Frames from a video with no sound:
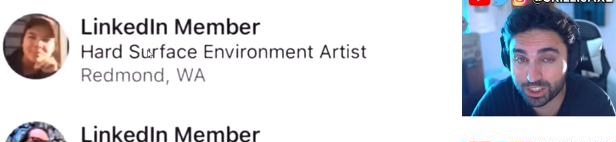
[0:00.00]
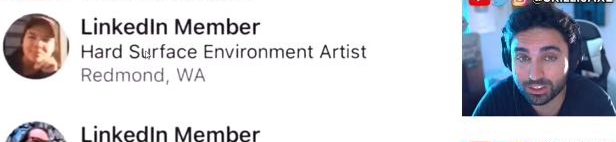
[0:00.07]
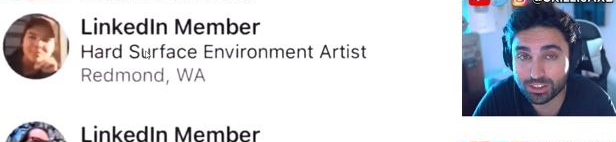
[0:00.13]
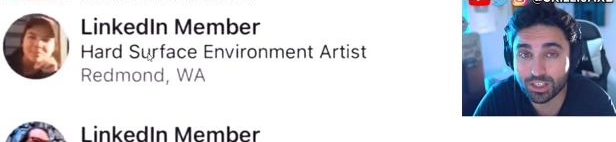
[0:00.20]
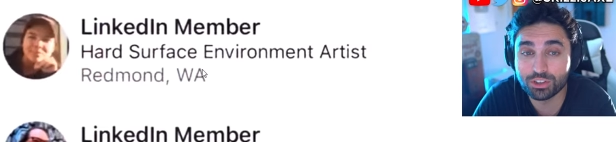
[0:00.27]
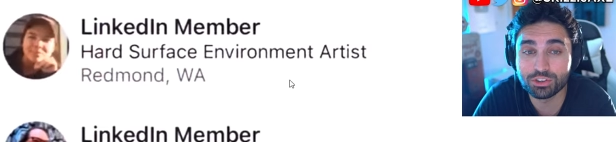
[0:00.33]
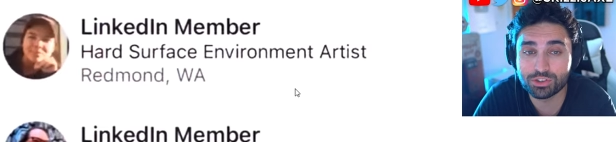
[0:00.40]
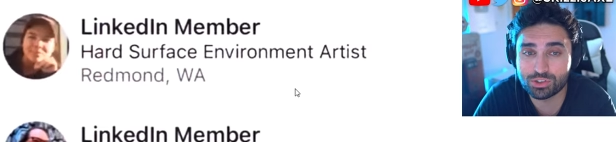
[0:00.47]
Speaker 1: shut
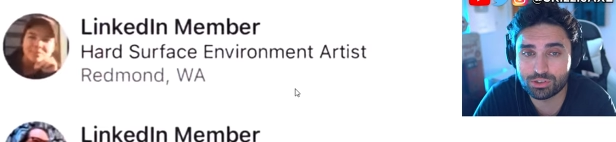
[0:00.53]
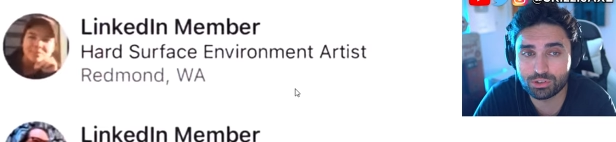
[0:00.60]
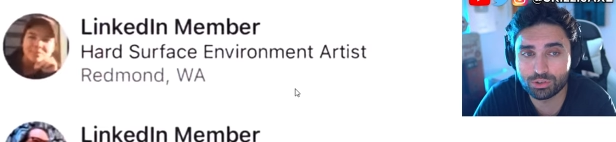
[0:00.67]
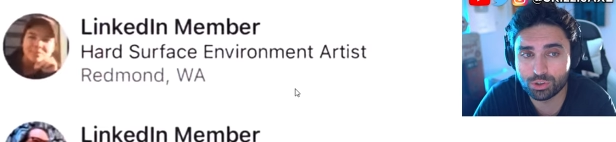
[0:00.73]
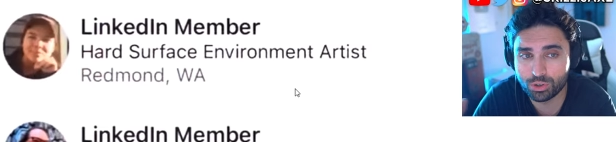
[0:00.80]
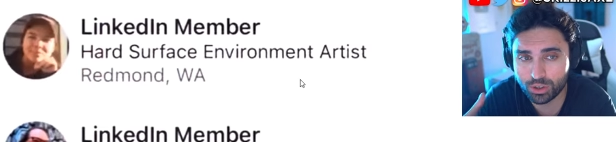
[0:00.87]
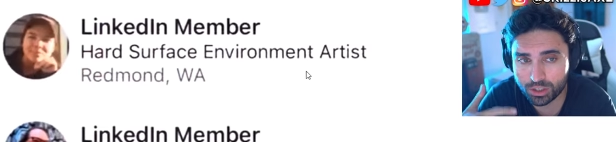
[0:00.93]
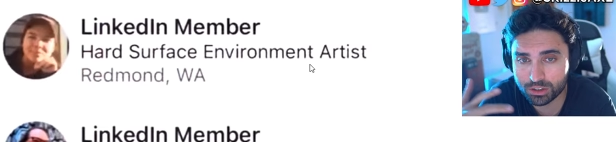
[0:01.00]
down the
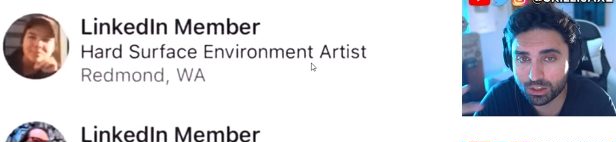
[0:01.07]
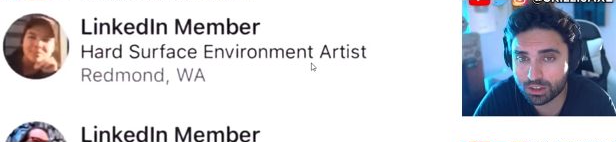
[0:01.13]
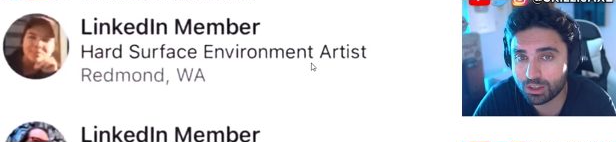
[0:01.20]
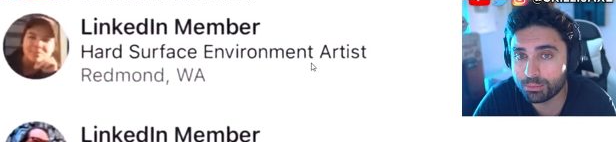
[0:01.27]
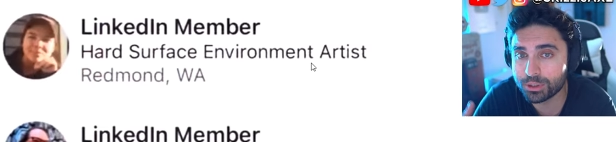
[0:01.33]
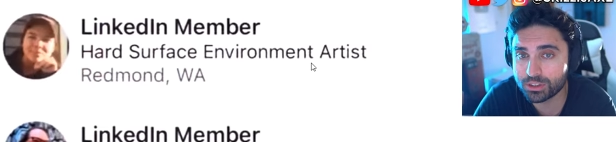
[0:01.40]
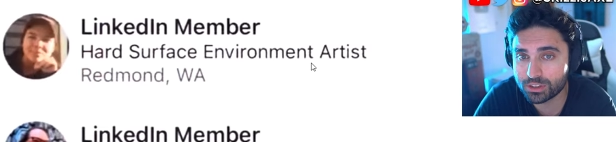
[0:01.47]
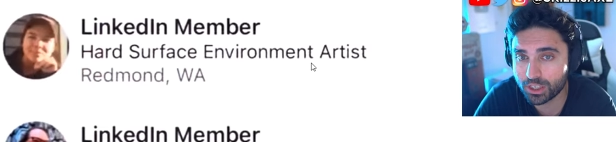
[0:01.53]
studio in the
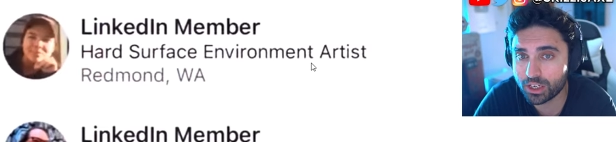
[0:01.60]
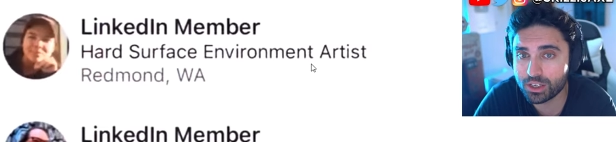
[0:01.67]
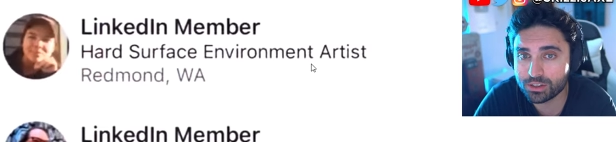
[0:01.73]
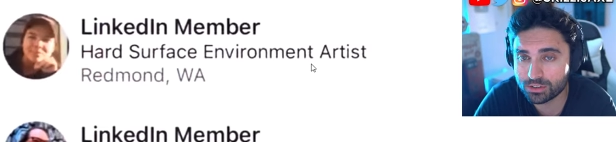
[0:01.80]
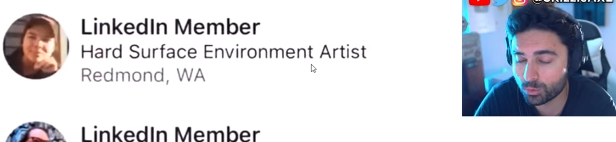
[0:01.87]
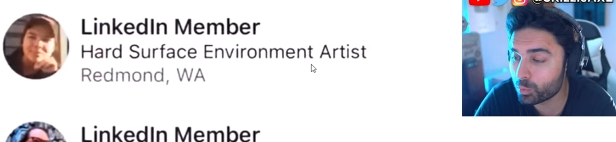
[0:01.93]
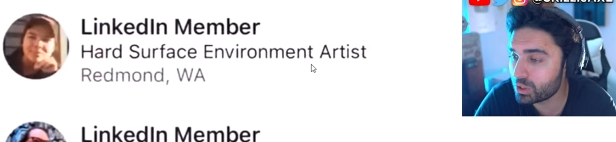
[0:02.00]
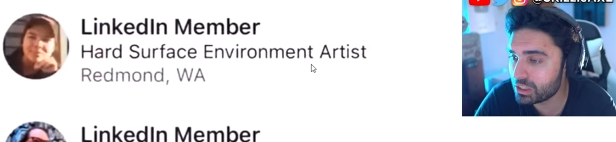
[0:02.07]
coming
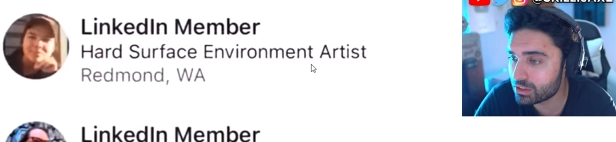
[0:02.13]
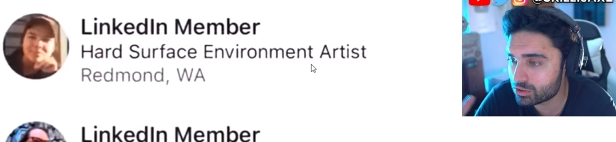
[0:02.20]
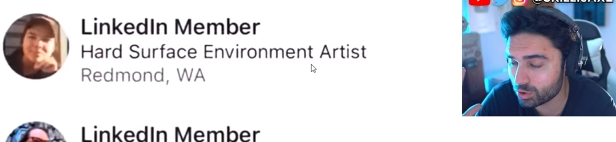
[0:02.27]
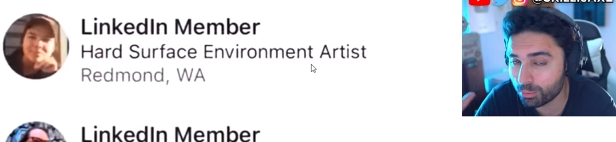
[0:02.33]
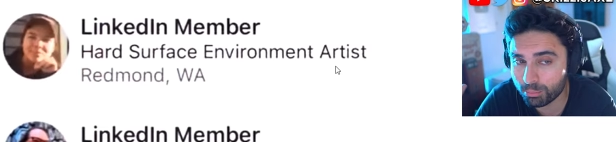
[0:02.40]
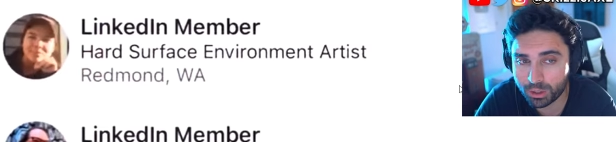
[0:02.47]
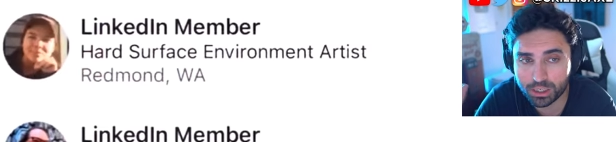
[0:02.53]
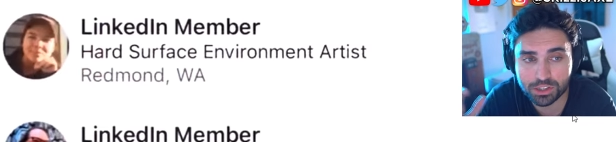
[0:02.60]
days, weeks,
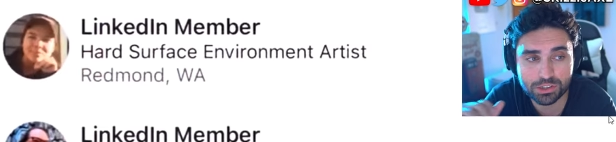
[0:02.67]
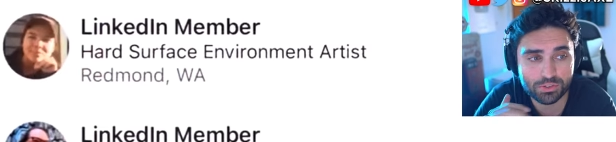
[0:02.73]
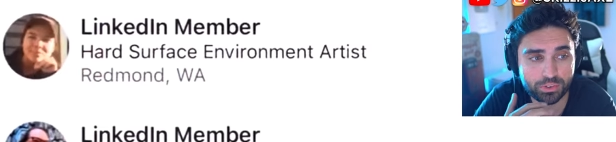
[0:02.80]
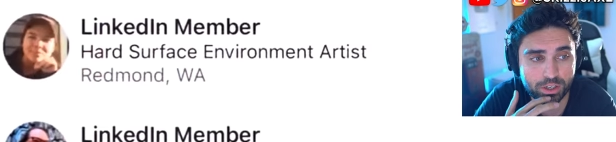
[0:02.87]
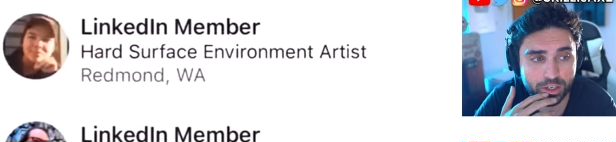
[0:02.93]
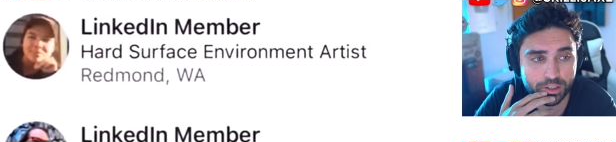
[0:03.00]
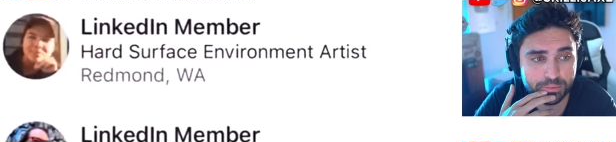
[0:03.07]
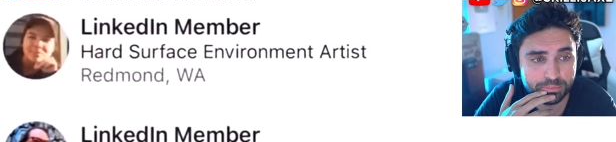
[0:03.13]
or months,
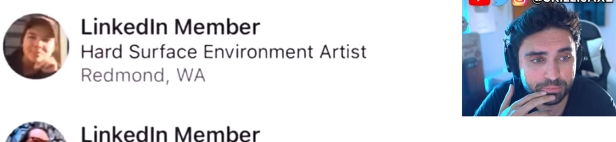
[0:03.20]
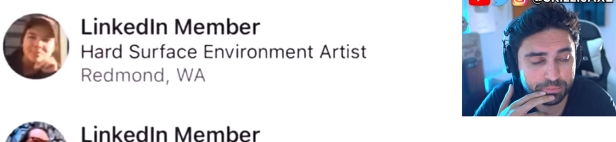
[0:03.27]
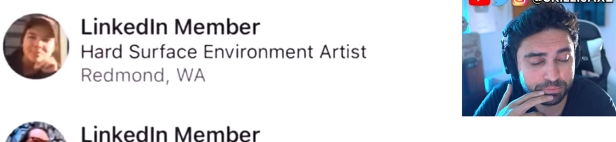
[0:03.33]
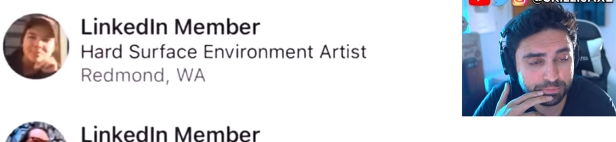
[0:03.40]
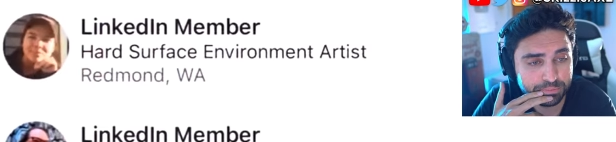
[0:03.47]
right?